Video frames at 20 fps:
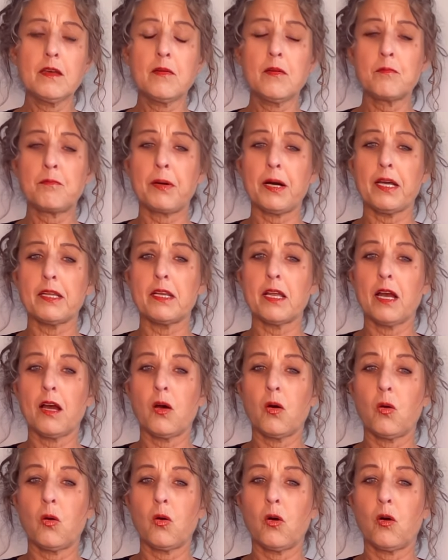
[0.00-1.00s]
but
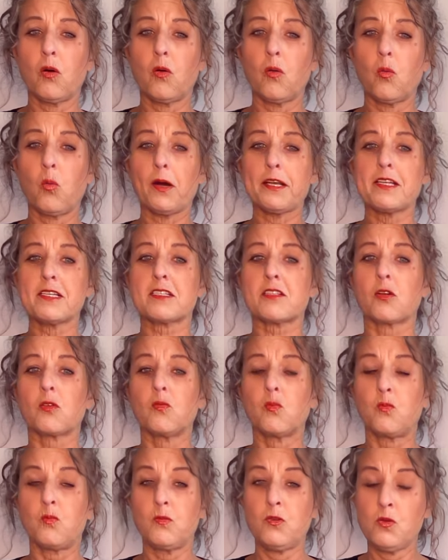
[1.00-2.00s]
what is the
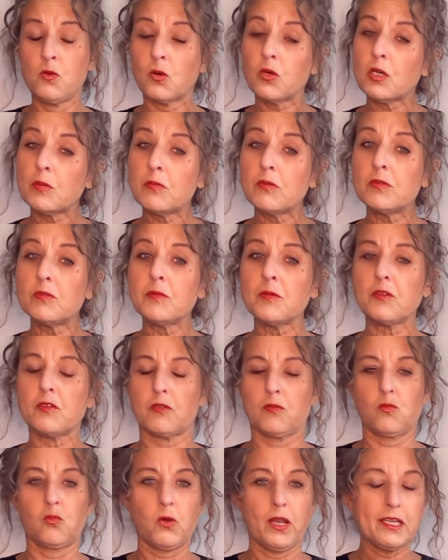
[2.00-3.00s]
normal
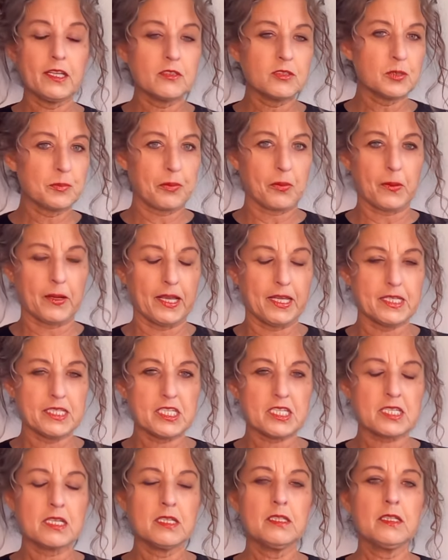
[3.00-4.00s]
regular
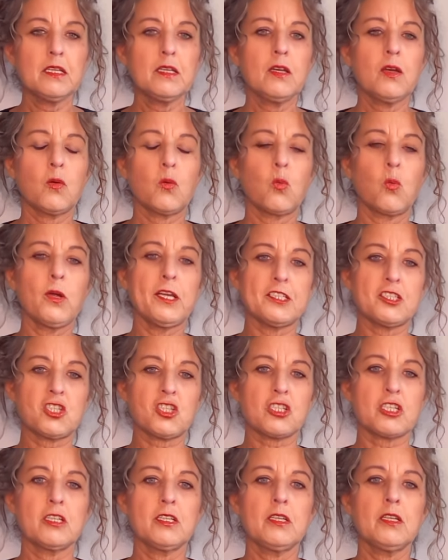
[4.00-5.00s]
price,
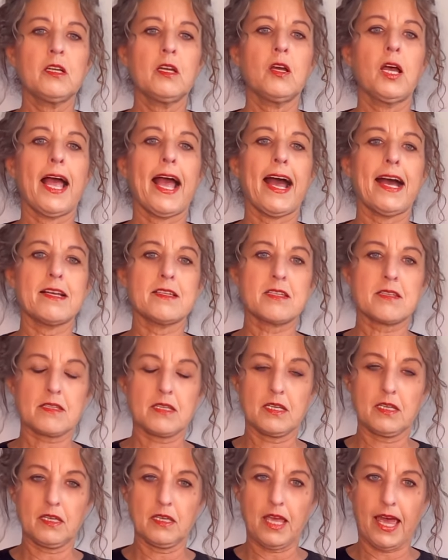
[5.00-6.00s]
which as
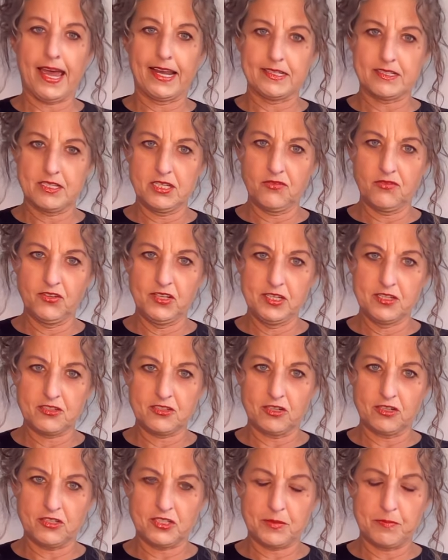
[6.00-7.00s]
activity
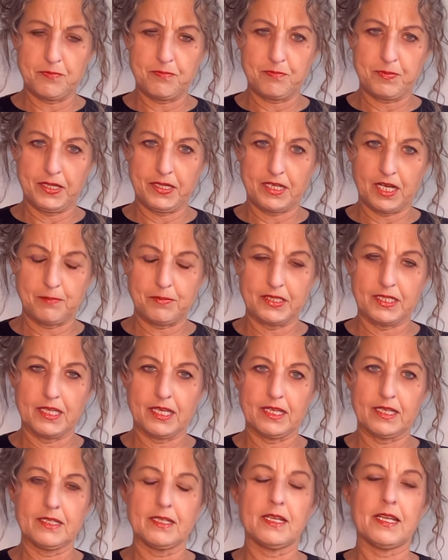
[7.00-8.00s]
starts to pick up
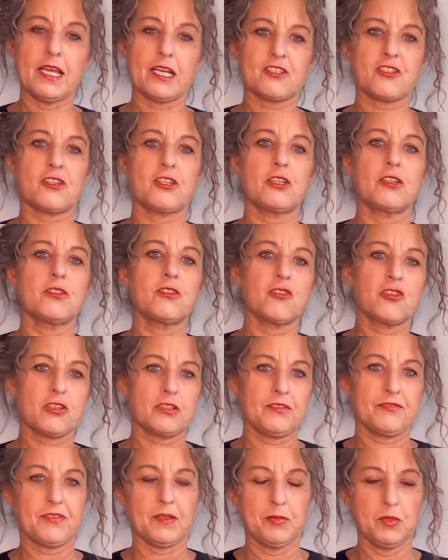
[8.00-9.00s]
again next year, usually
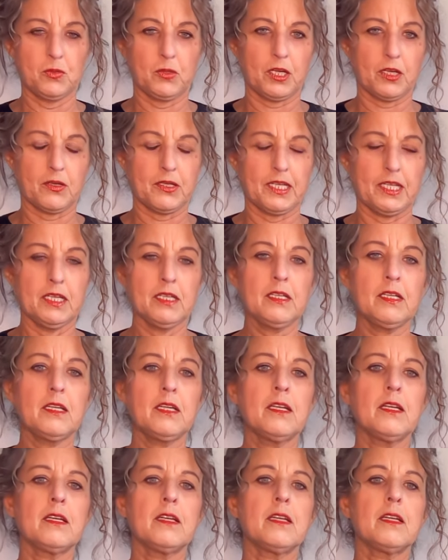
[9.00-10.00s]
February,
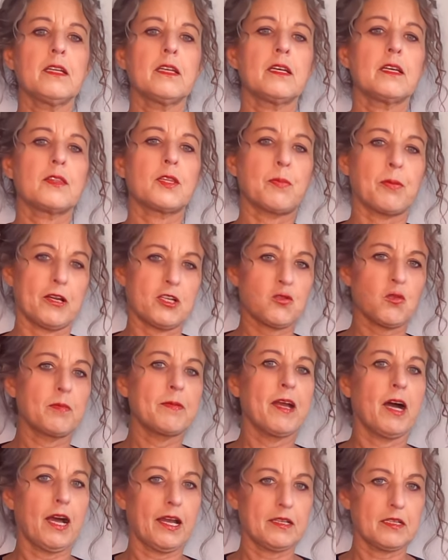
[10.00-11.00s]
the price will be
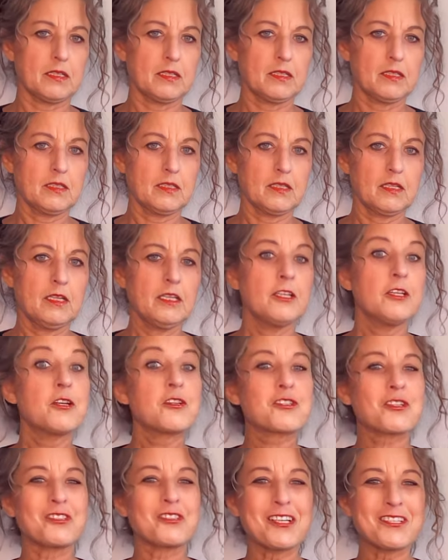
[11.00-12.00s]
higher.
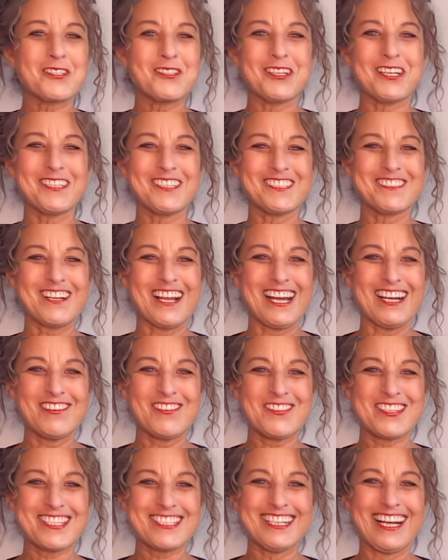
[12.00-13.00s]
So let's look at the
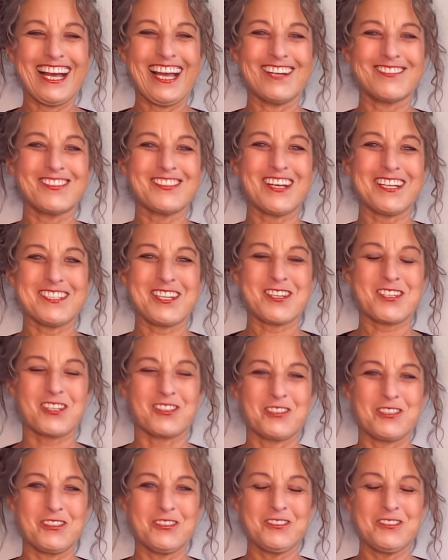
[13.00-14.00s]
graphs. I have a lot to show
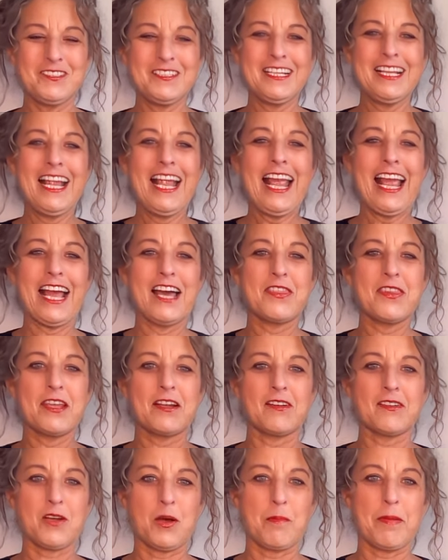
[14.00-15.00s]
you, and then
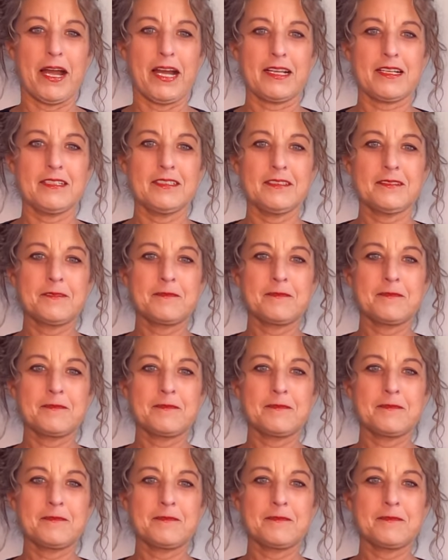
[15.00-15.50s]
I'll come back.